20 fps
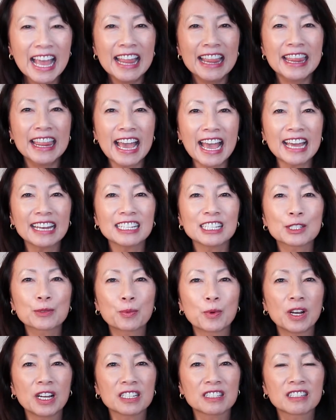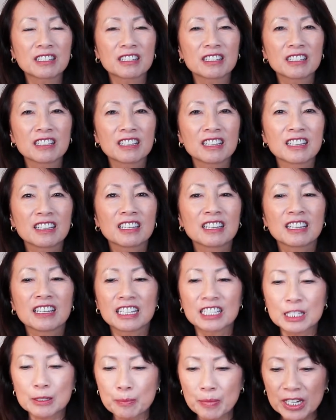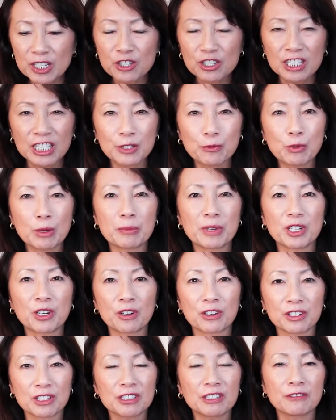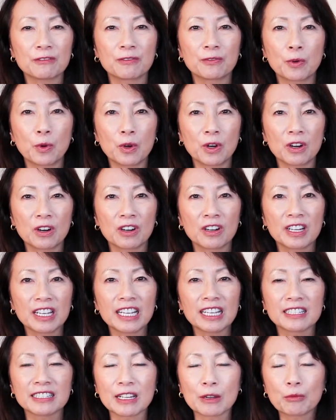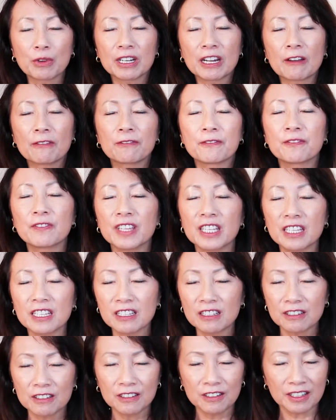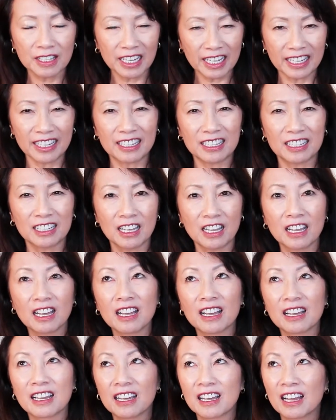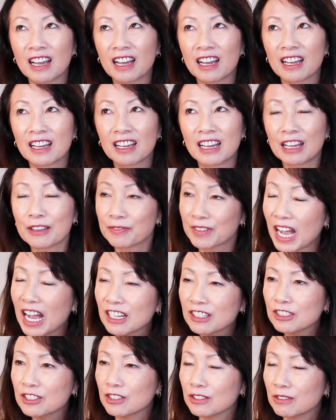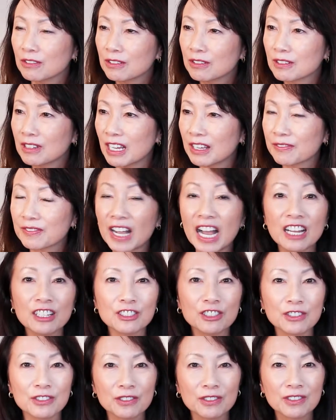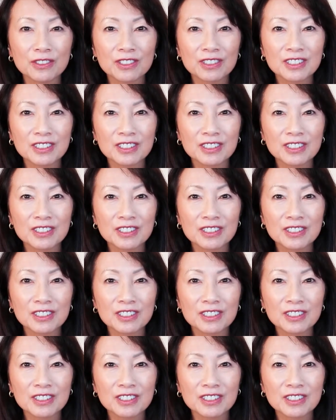That is what especially women are looking for, is they want to feel like, I've got you, I've got you.